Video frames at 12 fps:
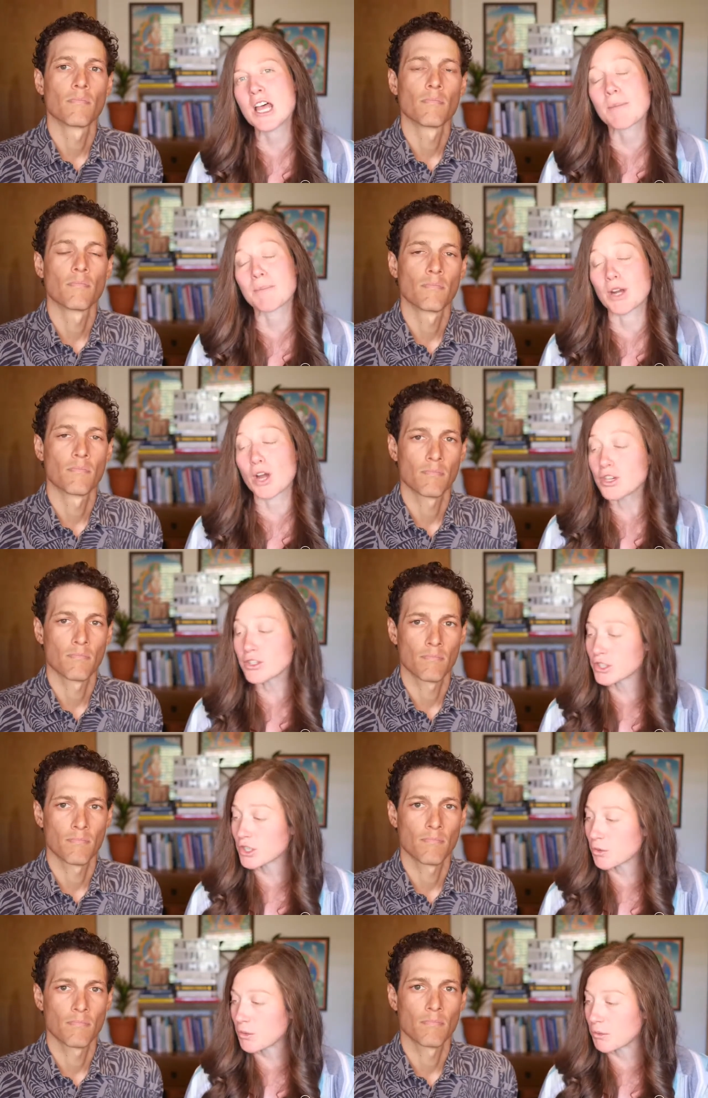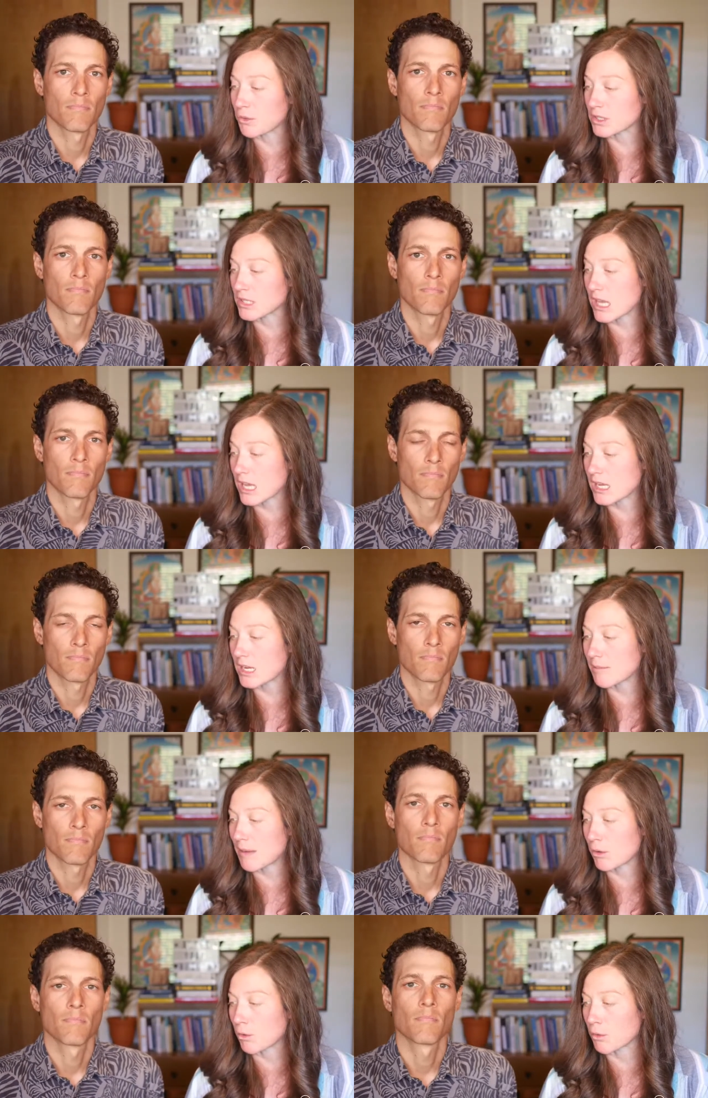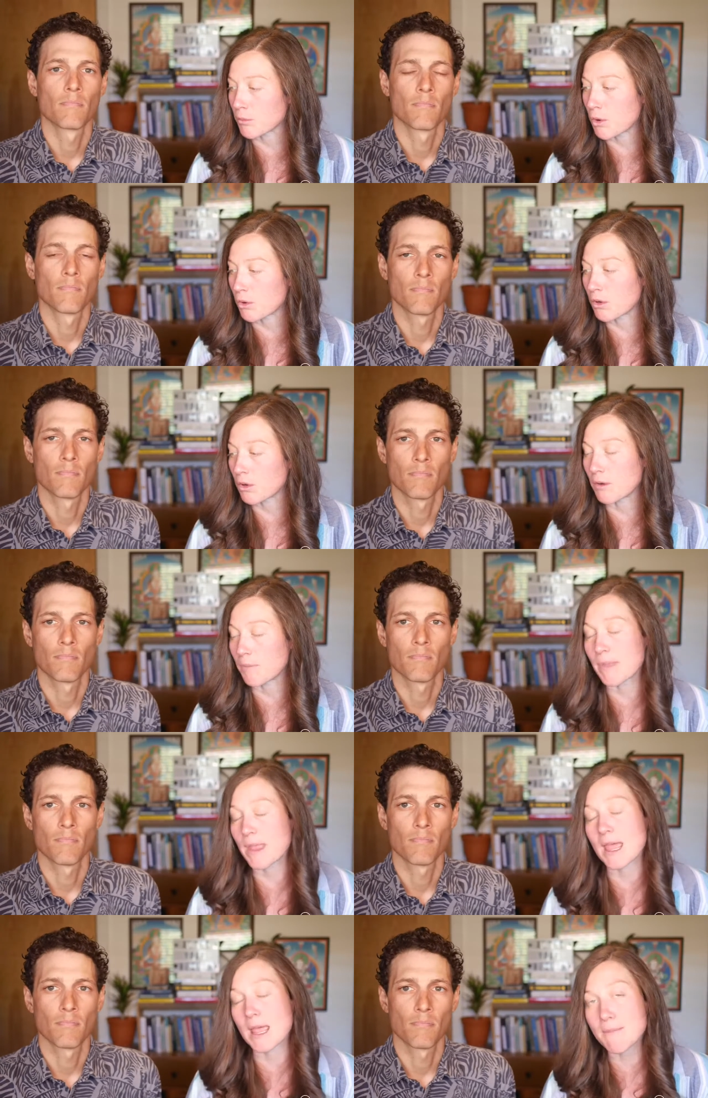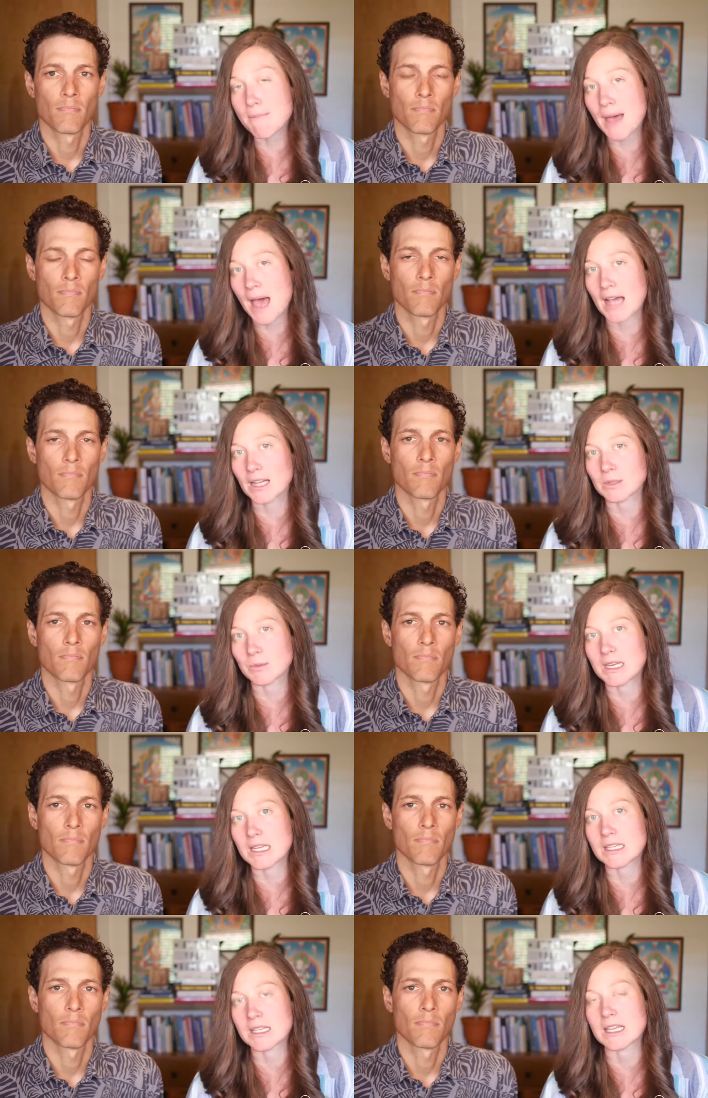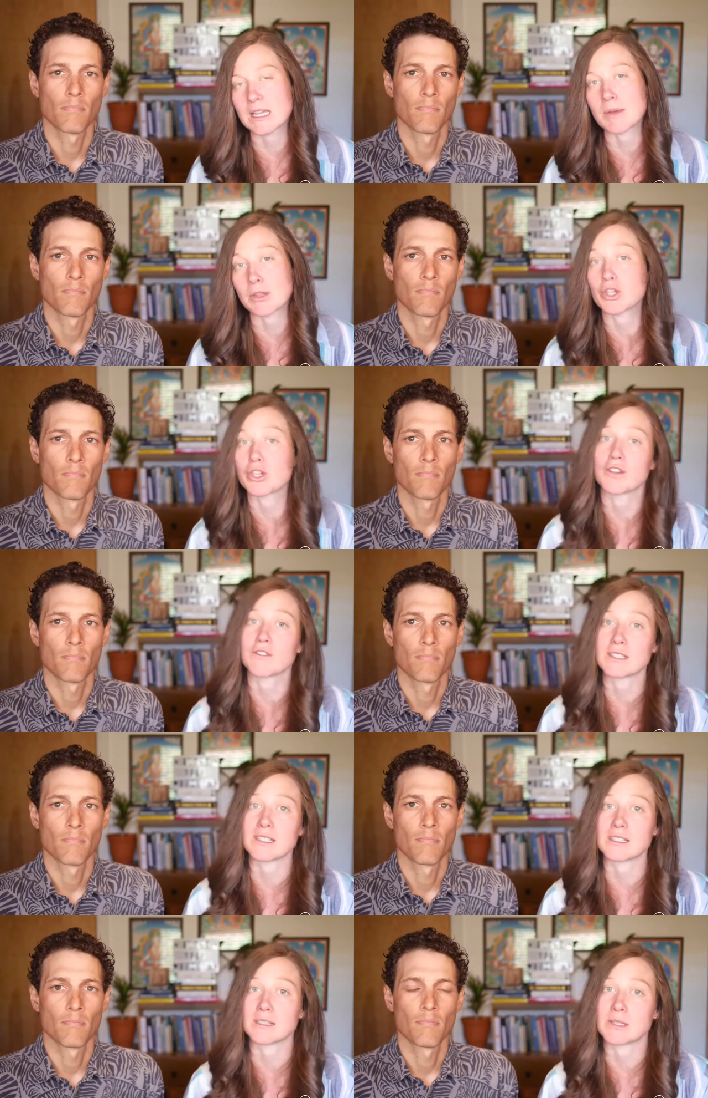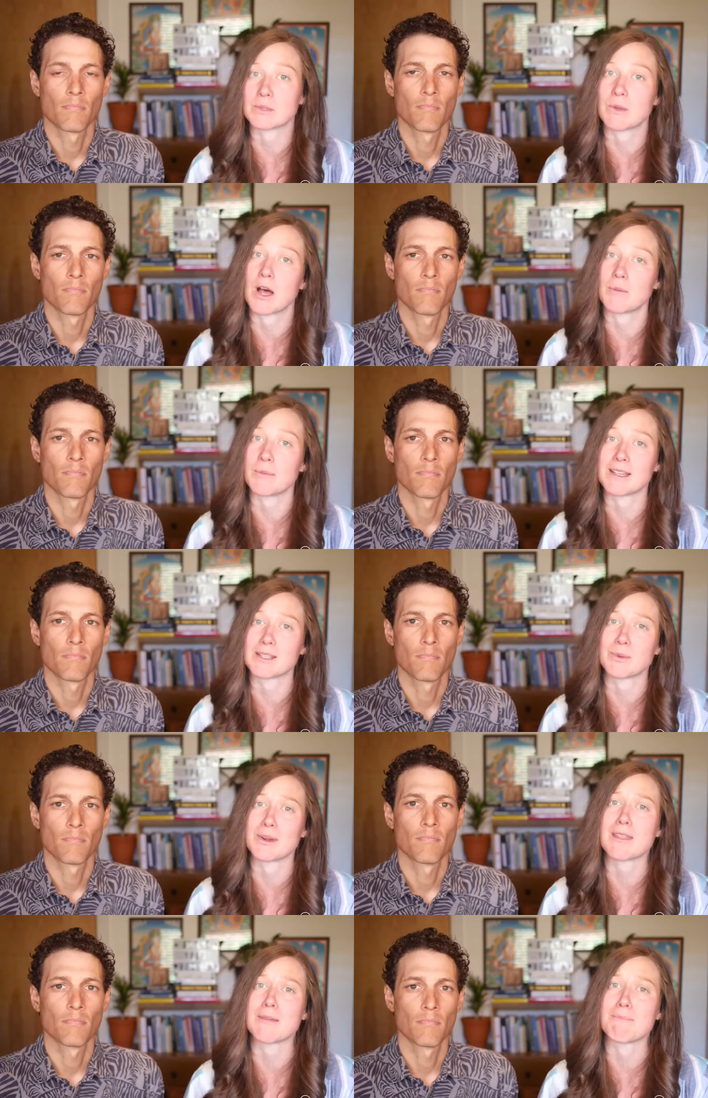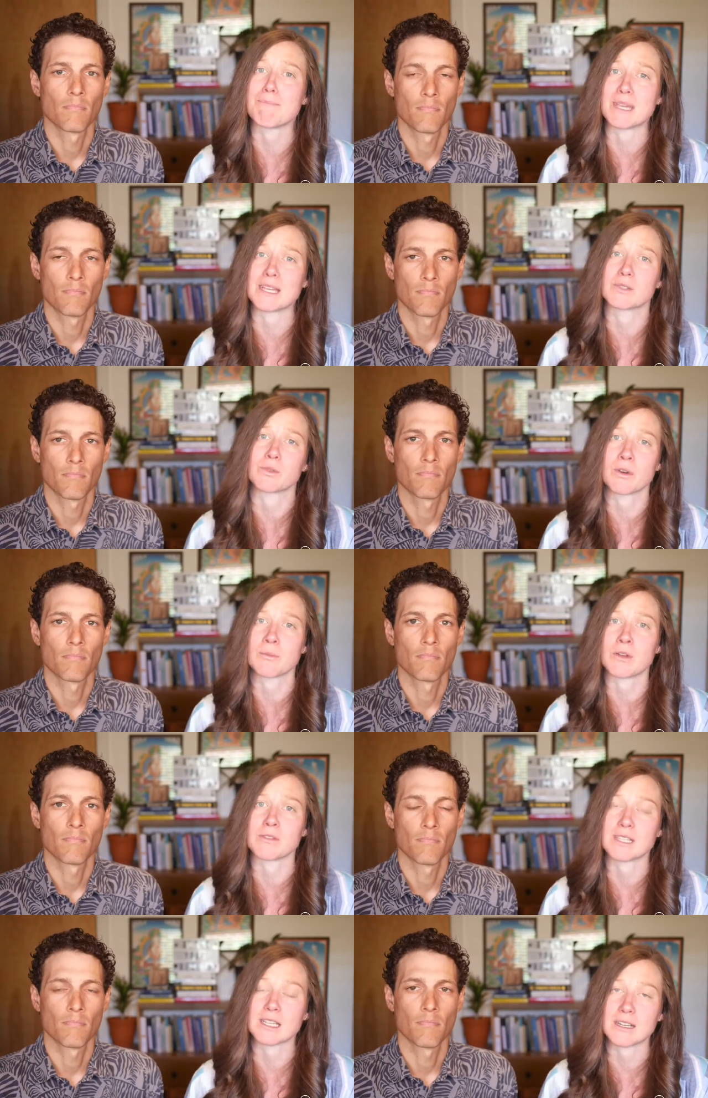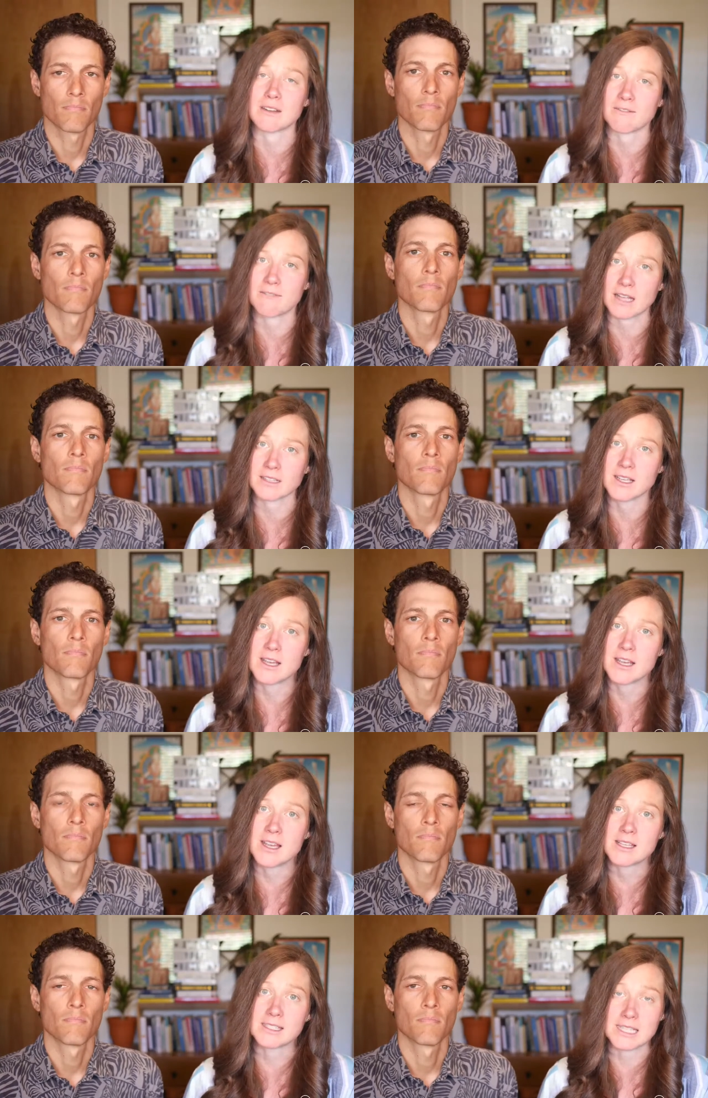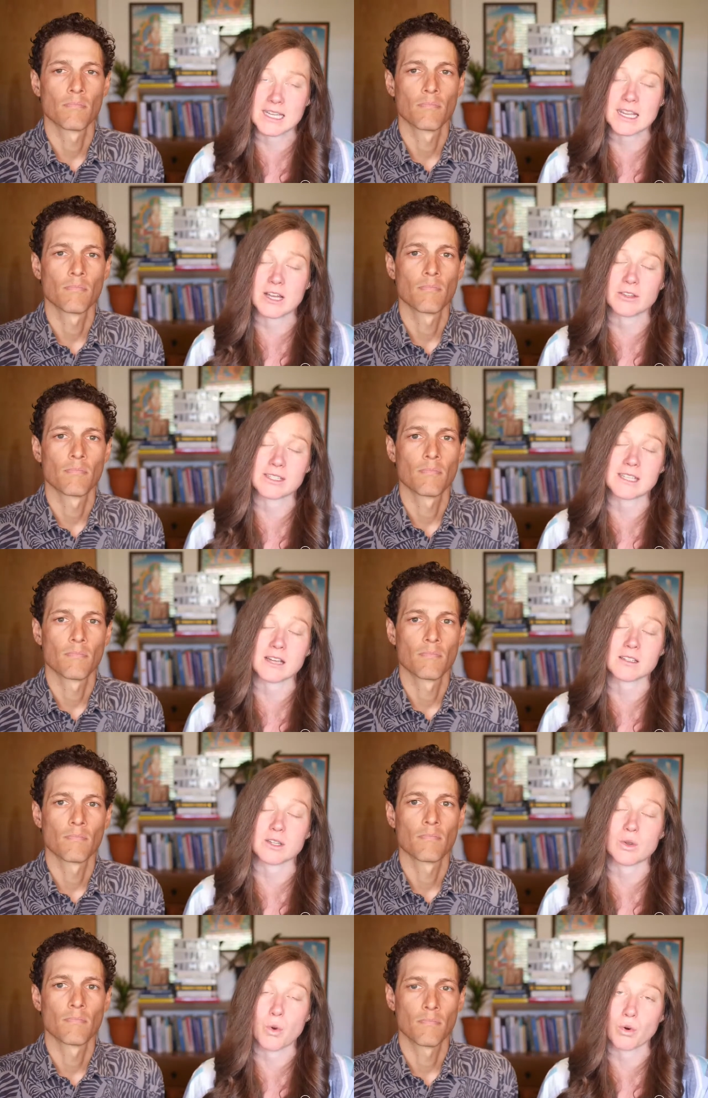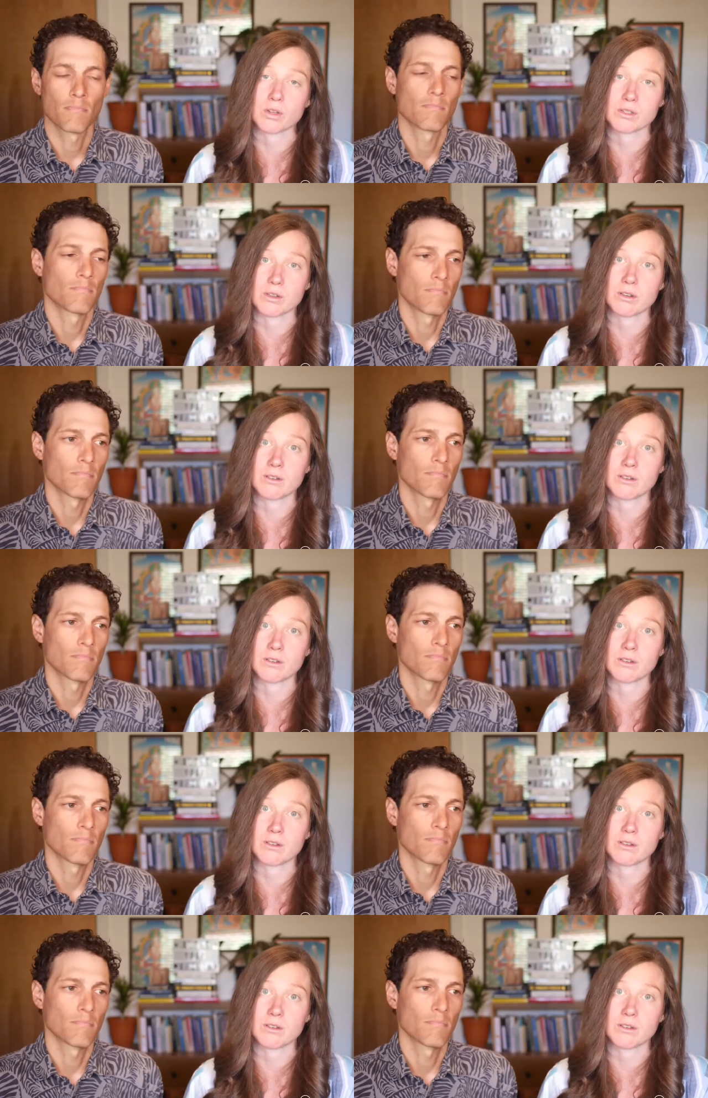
Speaker 1: But also, when we're thinking about hormonal impacts, we need to think about the nervous system as well, because one of the biggest hormones that can affect skin health is actually cortisol.